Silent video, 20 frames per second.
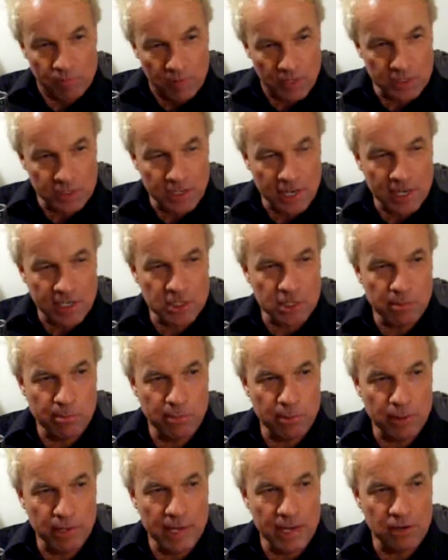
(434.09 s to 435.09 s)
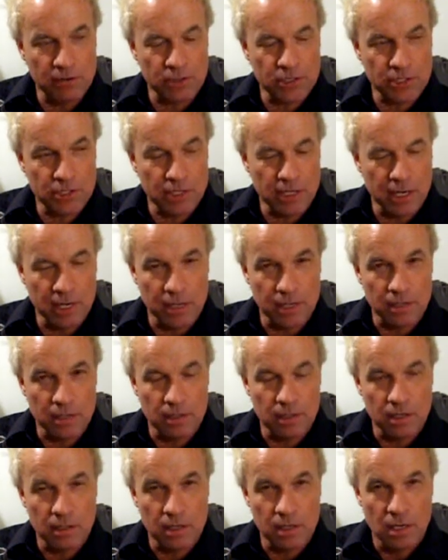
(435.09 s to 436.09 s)
It's got some pronounced
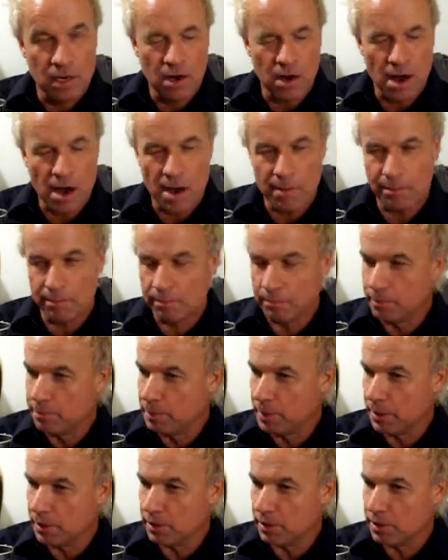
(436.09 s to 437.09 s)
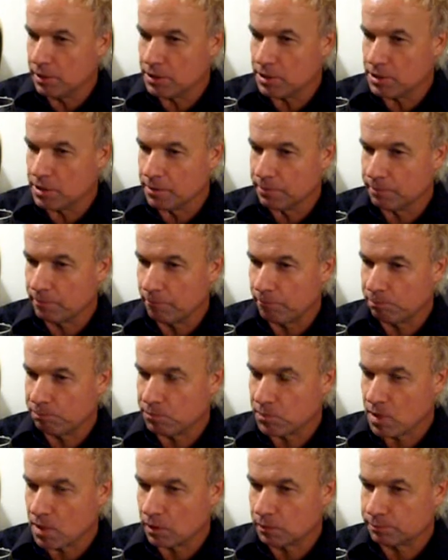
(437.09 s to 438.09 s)
hop bitterness,
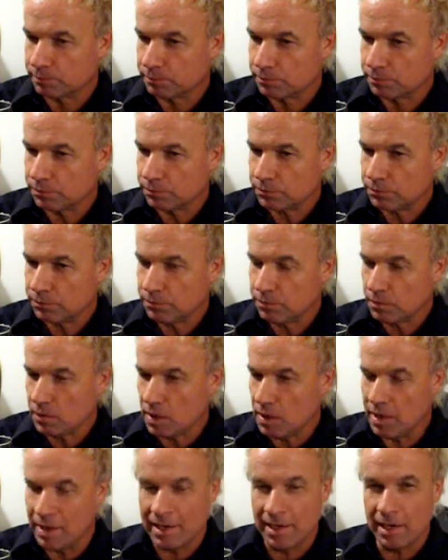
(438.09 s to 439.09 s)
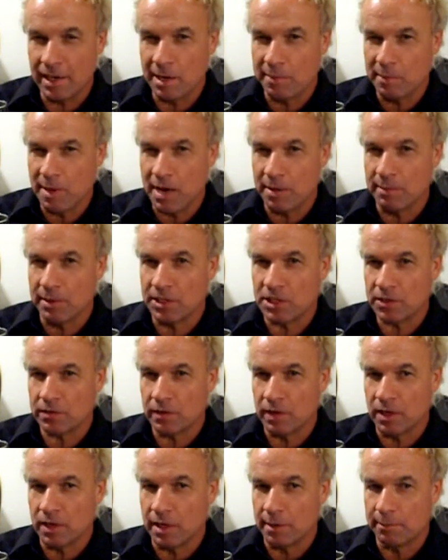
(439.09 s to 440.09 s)
and I'm not much
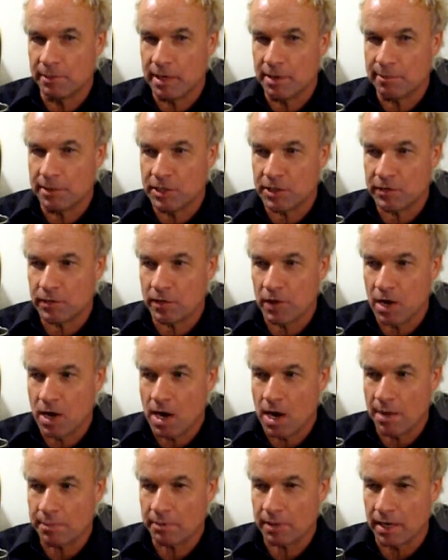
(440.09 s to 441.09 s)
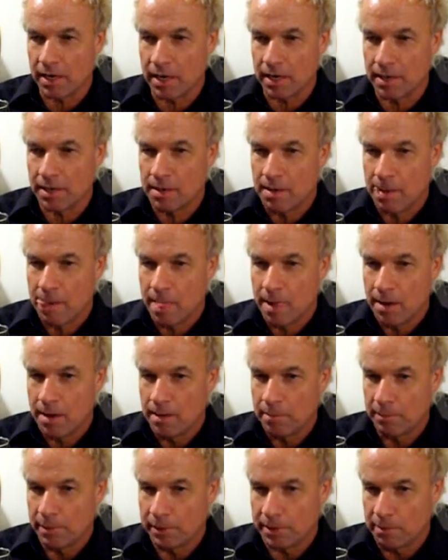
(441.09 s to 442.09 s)
of a hop guy,
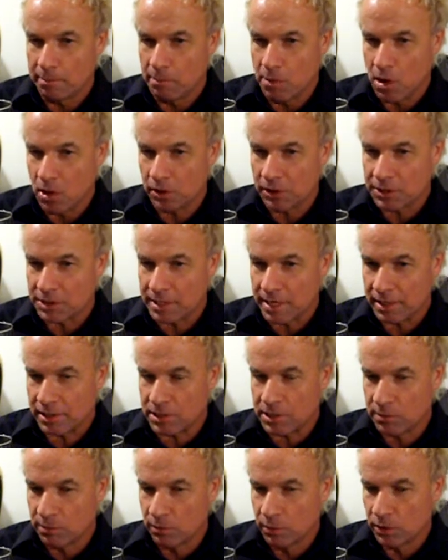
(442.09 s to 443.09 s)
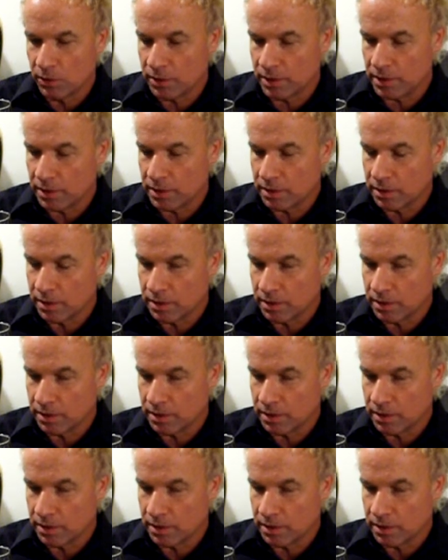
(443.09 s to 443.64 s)
but the malt's got some really